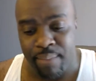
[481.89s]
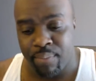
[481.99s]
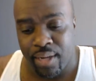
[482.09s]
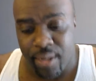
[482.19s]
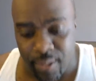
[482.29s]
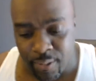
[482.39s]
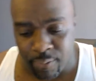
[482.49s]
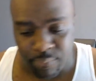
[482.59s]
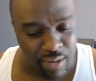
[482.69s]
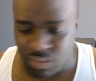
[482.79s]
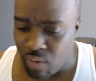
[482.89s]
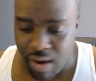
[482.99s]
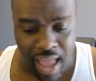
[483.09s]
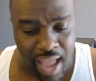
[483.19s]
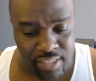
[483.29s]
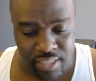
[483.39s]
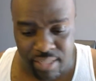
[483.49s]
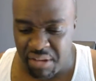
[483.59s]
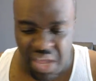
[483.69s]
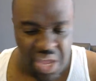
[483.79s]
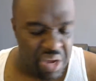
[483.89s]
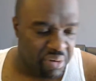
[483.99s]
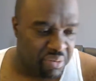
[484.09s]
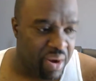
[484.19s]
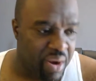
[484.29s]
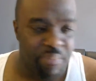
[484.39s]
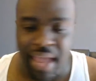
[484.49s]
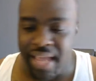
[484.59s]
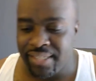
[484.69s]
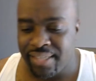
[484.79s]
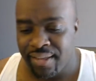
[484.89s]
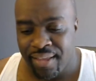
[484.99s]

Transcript: But it was great action, great pace.